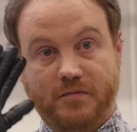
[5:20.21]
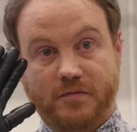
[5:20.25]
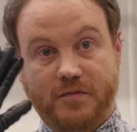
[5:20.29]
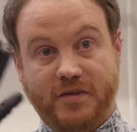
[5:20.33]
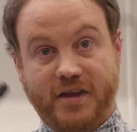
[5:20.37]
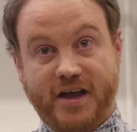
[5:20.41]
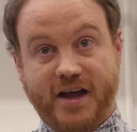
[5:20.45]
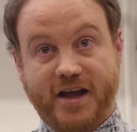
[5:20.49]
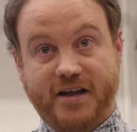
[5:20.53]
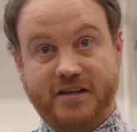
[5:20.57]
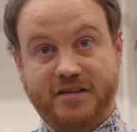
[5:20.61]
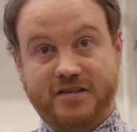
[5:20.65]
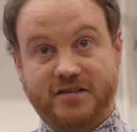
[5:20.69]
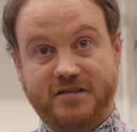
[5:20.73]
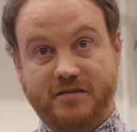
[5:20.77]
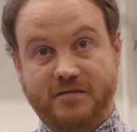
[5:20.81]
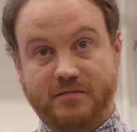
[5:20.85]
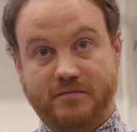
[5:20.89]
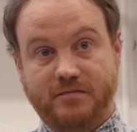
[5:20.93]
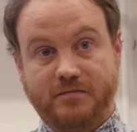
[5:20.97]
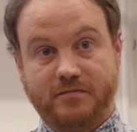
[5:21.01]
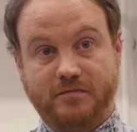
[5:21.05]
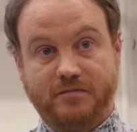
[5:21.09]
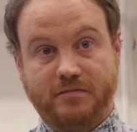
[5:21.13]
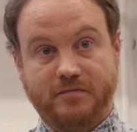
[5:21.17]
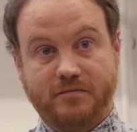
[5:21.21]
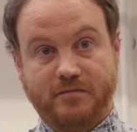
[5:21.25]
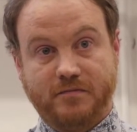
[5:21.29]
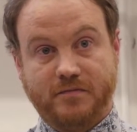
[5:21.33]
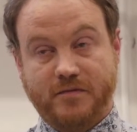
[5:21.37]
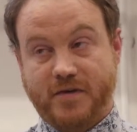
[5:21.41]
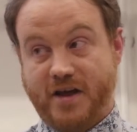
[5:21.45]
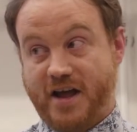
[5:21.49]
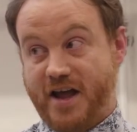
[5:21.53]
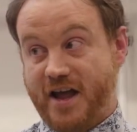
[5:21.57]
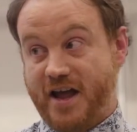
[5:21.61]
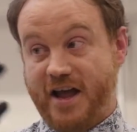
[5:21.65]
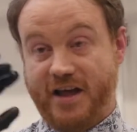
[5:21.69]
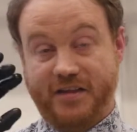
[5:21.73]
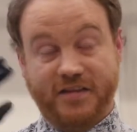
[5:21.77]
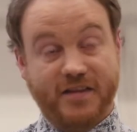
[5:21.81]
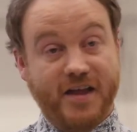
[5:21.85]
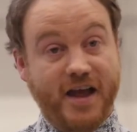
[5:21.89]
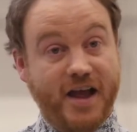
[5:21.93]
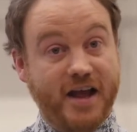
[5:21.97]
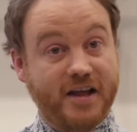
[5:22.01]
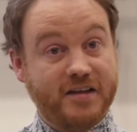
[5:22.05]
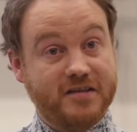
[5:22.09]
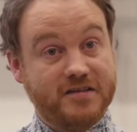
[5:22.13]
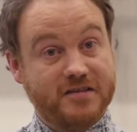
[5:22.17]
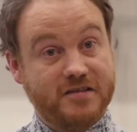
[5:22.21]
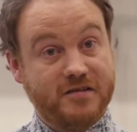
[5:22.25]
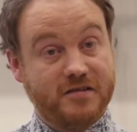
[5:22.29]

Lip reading: that and that